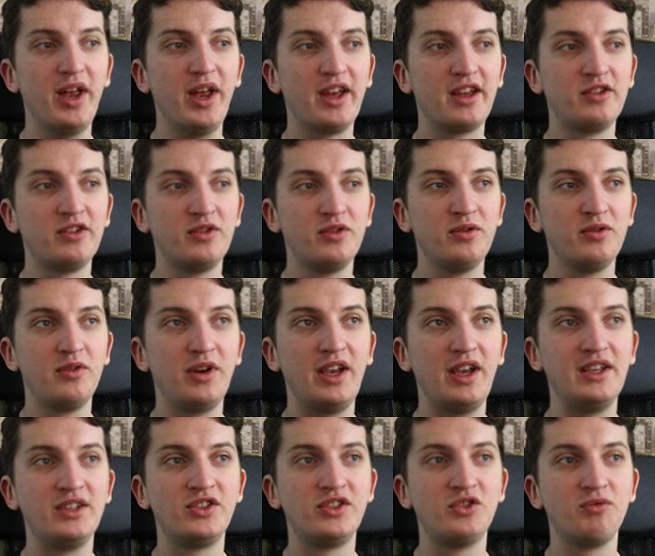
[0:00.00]
can do
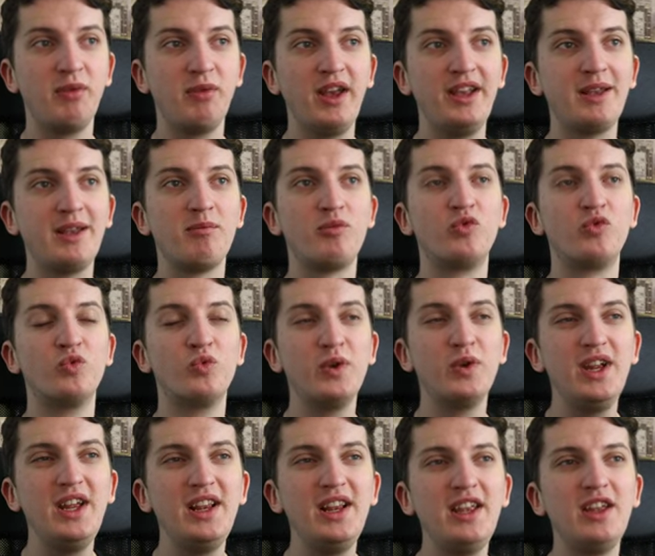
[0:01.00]
is to make them
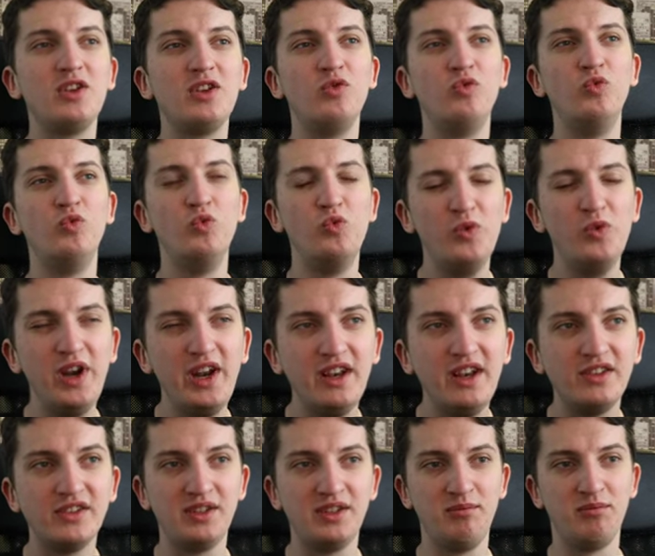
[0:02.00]
really, really
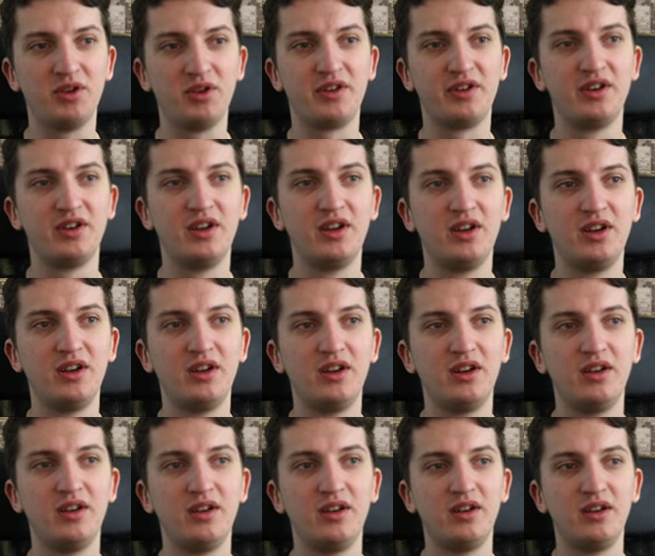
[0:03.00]
similar.
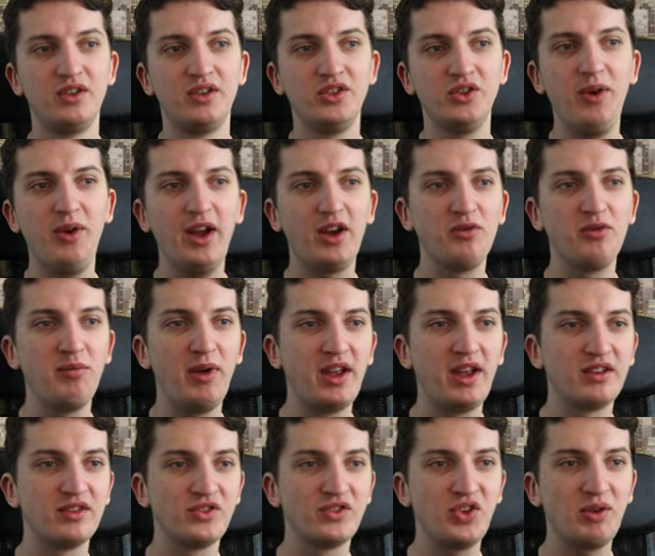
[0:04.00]
So I could
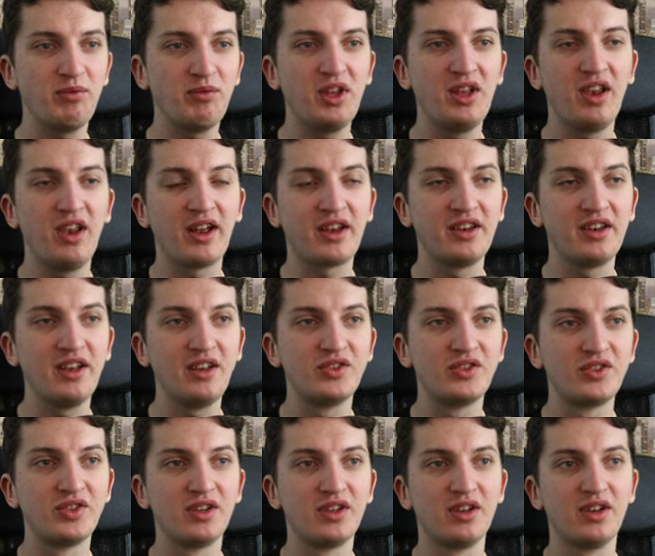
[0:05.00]
make something like
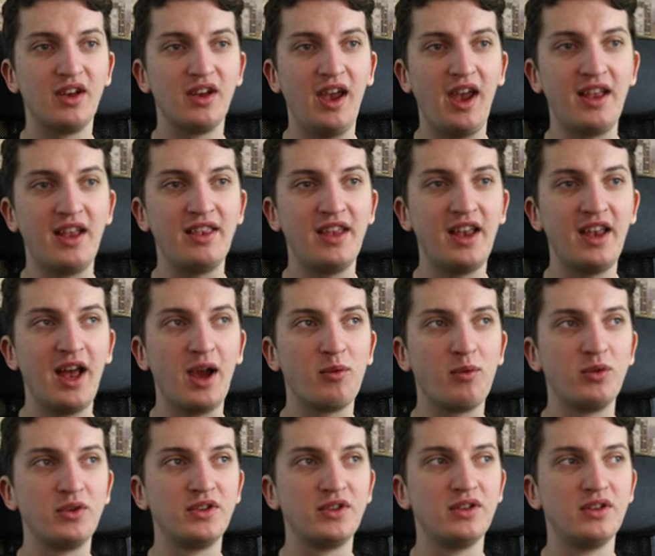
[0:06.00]
this and then I
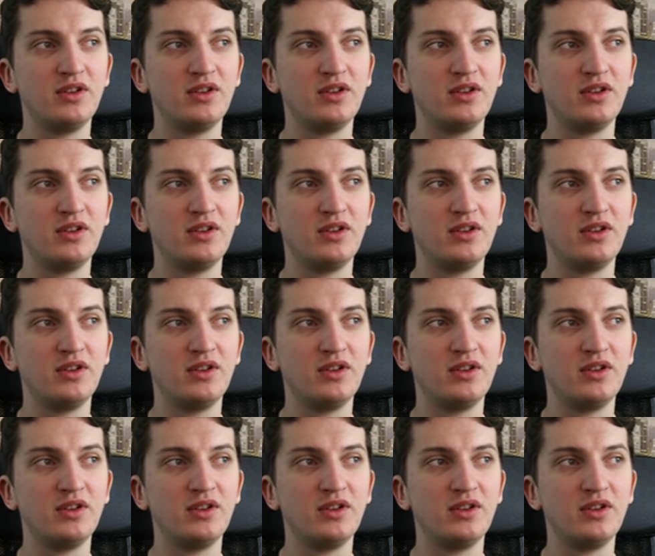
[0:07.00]
would